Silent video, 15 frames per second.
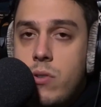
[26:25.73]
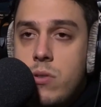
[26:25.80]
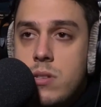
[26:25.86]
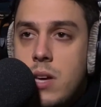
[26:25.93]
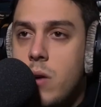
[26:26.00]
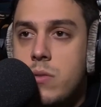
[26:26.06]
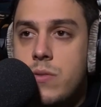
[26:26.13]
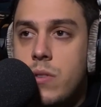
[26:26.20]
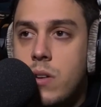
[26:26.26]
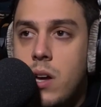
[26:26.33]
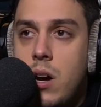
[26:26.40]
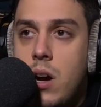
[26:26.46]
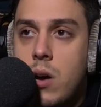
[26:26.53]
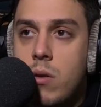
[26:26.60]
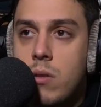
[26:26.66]
I always feel kind of
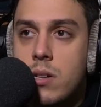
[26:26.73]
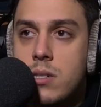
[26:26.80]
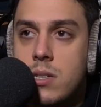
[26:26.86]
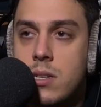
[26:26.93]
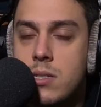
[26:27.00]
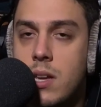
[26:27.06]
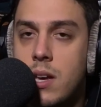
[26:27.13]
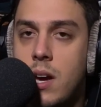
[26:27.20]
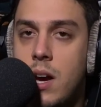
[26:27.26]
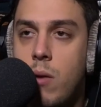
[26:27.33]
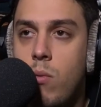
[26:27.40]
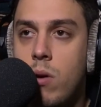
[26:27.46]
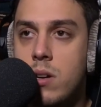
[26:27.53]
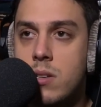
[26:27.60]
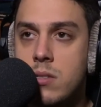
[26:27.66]
awkward because it's like I
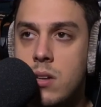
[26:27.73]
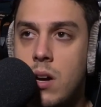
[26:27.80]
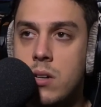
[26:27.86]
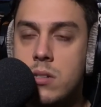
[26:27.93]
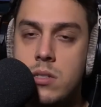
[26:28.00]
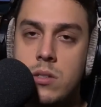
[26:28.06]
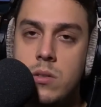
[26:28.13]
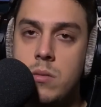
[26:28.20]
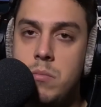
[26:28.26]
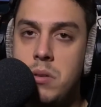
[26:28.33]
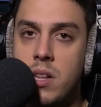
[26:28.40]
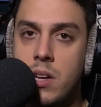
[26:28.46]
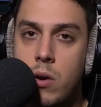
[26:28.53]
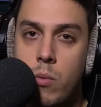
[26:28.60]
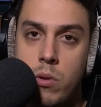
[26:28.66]
want to talk to you and be
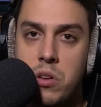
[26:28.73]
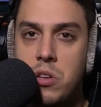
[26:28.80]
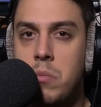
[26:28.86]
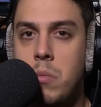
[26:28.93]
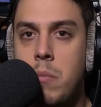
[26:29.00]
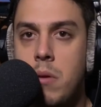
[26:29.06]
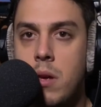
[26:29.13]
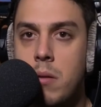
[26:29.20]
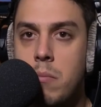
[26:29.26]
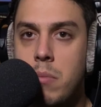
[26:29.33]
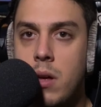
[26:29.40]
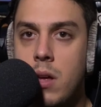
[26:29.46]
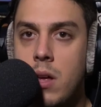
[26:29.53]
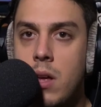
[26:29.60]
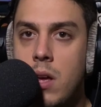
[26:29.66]
like a real human being, but
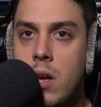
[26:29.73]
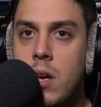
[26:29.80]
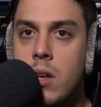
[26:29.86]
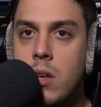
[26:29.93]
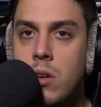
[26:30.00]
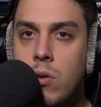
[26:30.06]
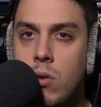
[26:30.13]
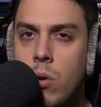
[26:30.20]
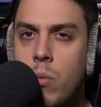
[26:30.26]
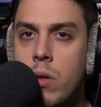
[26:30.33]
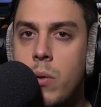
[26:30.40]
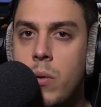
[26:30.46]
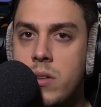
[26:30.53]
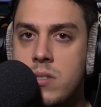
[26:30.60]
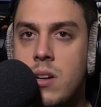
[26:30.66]
you don't really
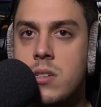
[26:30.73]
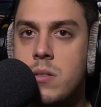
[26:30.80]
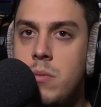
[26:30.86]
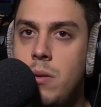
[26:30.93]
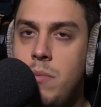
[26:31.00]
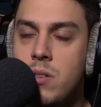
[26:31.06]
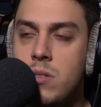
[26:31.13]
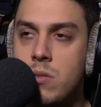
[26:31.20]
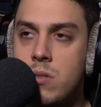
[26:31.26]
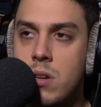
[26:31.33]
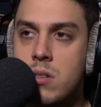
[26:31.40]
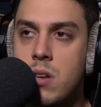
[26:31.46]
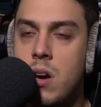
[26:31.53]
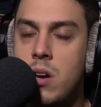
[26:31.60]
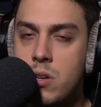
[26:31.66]
want to talk to me because you talk to a
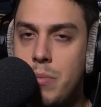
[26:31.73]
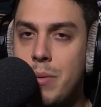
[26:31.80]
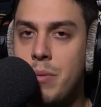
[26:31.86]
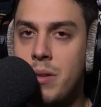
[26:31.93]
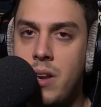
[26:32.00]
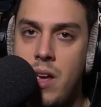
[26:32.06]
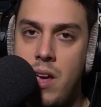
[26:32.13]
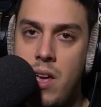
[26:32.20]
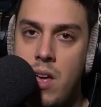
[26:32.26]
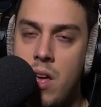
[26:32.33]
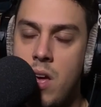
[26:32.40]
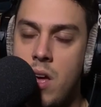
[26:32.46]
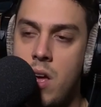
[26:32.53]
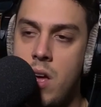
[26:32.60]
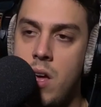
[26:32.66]
hundred people a day.
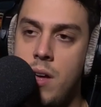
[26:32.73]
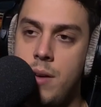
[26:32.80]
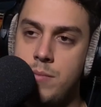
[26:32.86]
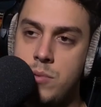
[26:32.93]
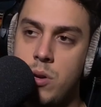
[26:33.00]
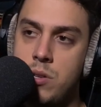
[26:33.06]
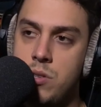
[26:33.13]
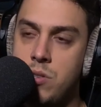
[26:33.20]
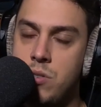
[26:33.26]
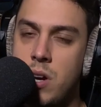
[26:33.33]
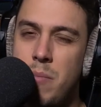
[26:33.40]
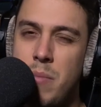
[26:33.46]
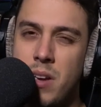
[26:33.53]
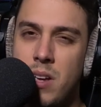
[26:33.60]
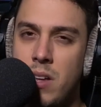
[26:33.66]
Um, so I just try and
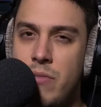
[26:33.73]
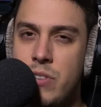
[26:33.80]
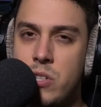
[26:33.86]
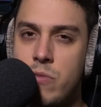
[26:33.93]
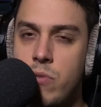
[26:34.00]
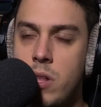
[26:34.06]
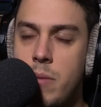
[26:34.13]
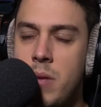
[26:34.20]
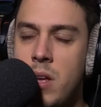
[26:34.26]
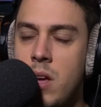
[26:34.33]
make it efficient for them.